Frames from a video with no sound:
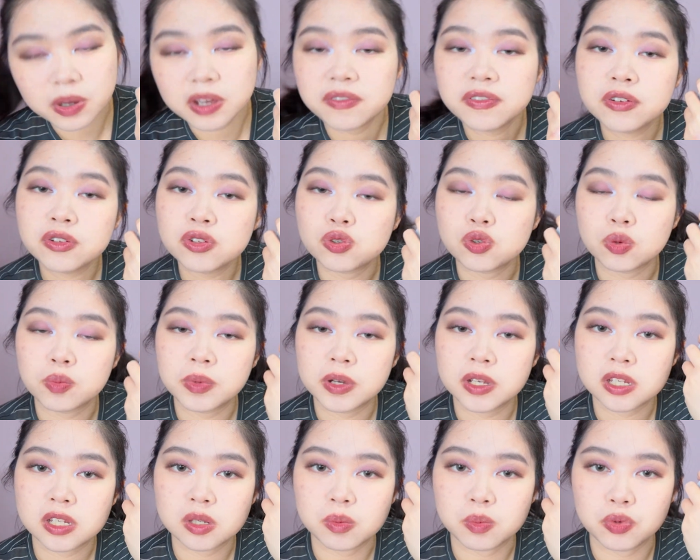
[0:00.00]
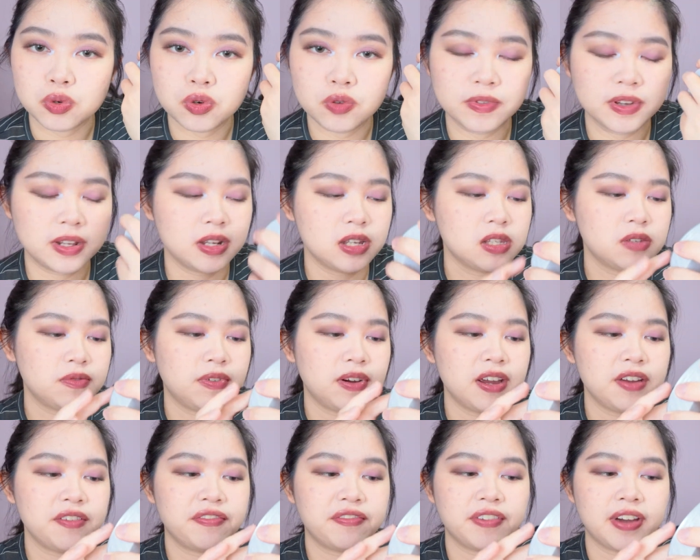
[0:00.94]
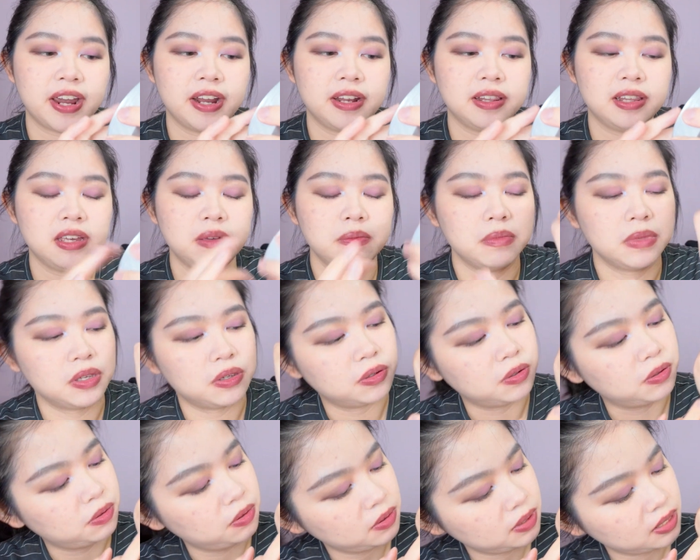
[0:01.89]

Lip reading: but it feels super smooth and it's very finely milled.